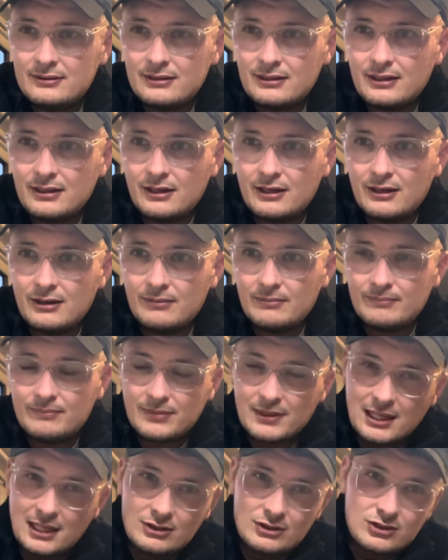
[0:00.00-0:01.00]

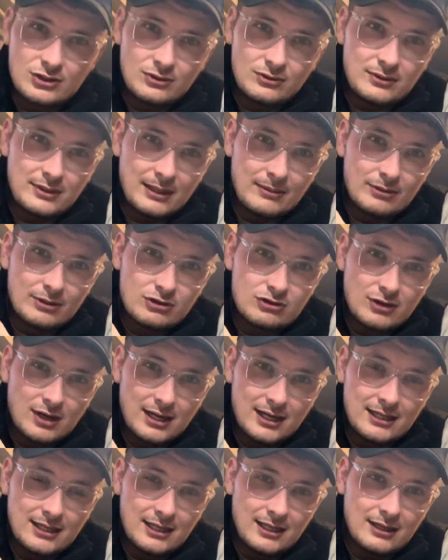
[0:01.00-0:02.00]
Then Sunday I'm going to try
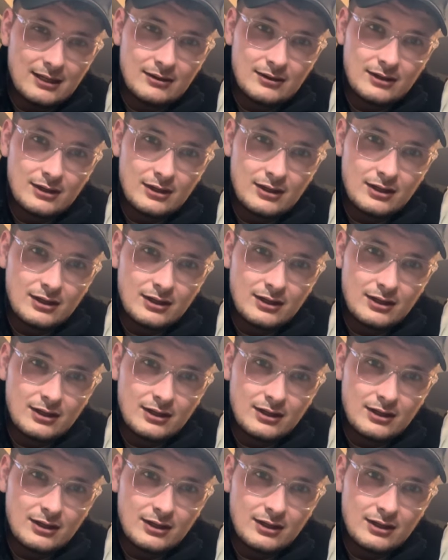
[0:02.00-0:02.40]
and hit